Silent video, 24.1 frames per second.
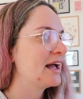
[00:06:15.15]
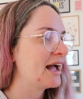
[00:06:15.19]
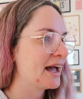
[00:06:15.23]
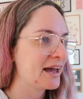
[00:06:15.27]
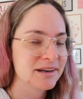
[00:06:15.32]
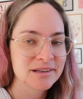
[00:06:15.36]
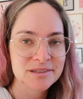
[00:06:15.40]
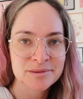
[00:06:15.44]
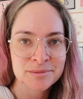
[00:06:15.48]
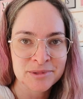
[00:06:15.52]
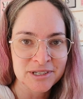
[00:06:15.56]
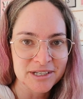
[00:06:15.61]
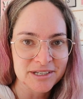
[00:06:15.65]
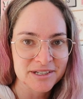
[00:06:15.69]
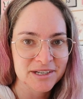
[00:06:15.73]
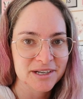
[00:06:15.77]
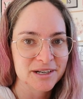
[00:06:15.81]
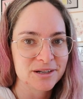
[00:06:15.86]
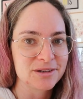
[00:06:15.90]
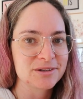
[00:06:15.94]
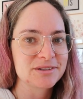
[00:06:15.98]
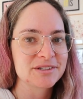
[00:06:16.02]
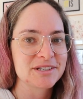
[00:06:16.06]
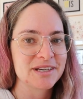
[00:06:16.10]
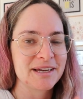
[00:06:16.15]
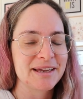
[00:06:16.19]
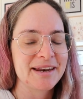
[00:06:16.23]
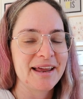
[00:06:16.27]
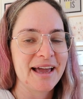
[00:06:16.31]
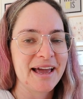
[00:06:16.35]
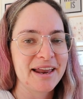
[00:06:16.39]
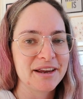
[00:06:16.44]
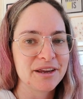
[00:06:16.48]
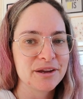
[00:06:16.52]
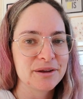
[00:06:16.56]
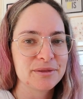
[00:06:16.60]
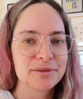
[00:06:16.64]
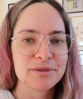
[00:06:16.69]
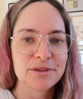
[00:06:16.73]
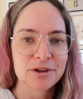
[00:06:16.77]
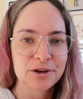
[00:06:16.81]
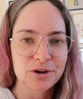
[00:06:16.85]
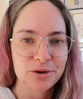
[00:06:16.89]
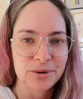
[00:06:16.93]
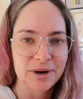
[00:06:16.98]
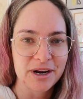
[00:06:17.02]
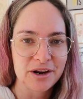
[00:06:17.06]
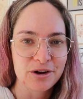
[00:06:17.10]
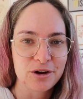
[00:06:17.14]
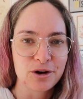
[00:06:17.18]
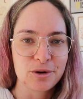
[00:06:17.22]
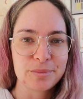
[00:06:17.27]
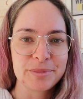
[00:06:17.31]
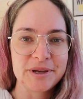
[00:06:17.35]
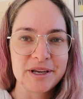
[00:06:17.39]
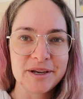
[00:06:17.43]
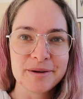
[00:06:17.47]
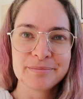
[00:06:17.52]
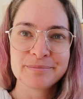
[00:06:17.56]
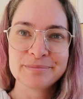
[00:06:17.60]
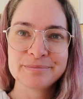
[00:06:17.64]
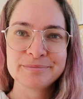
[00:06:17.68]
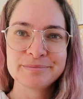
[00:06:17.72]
adding some details and adding in the correct copy.